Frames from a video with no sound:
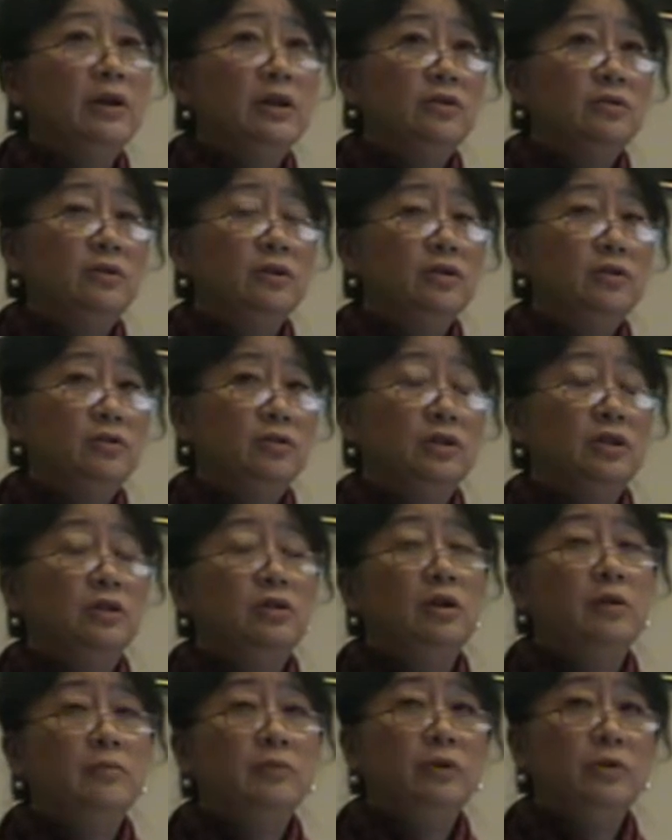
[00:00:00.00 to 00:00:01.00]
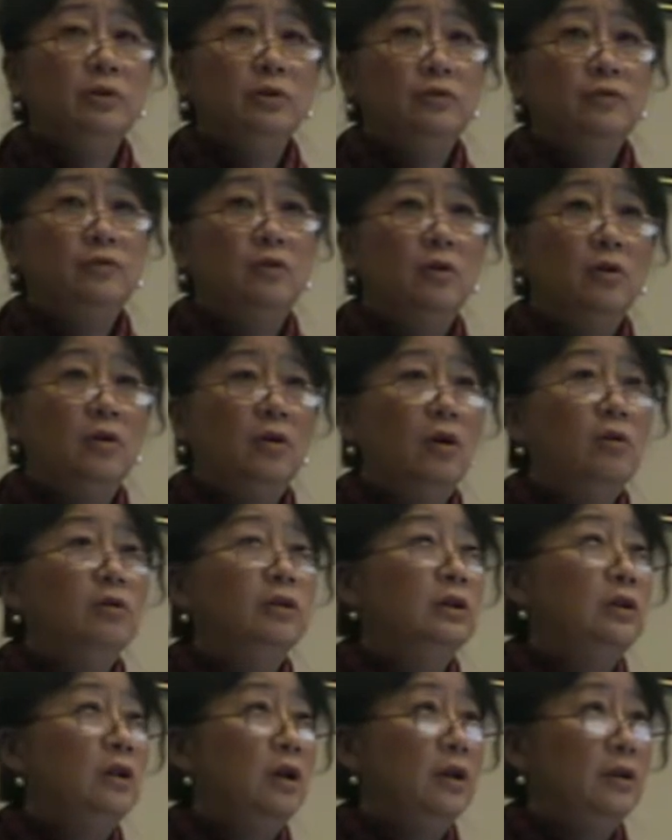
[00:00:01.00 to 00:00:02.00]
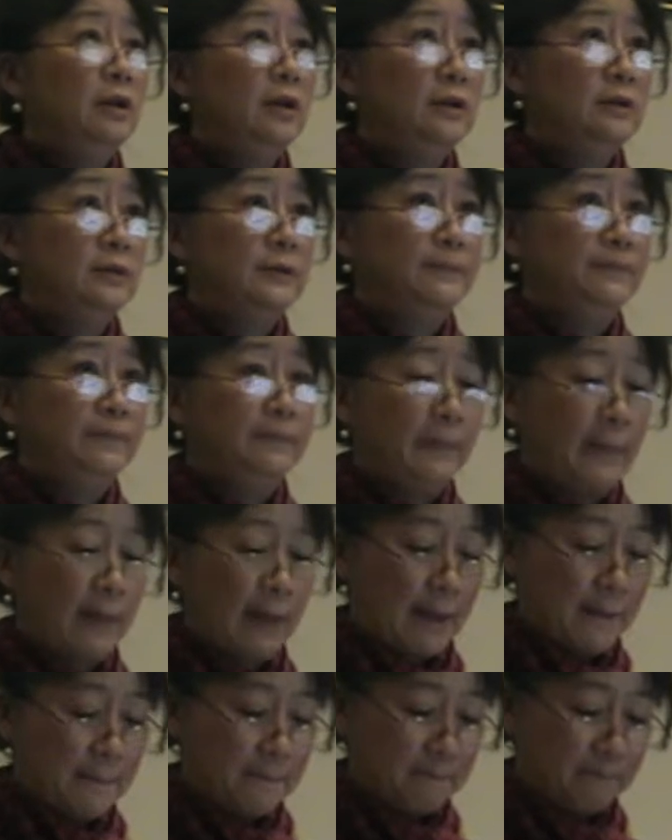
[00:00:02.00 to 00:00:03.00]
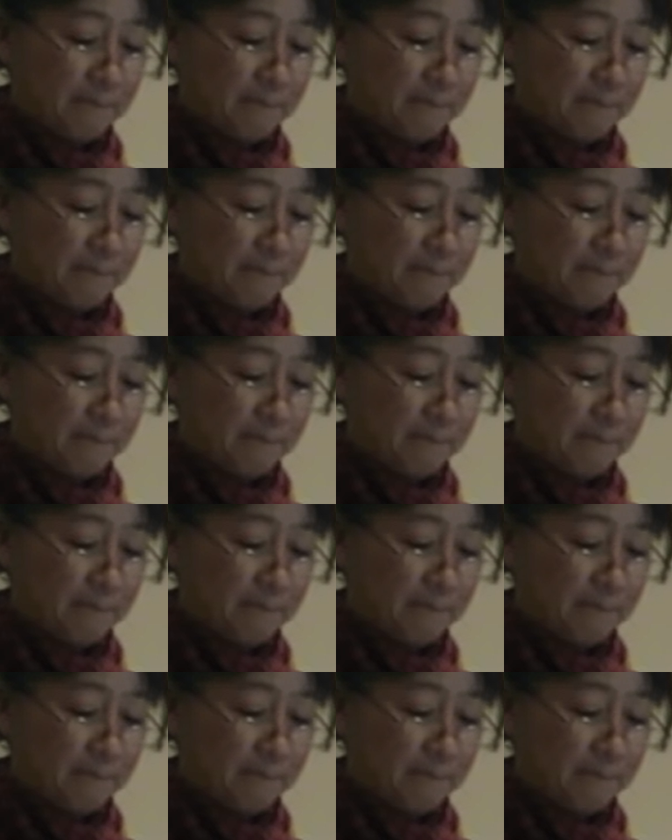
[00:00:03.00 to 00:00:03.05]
ESOL is usually a term we use for older learners. Yeah.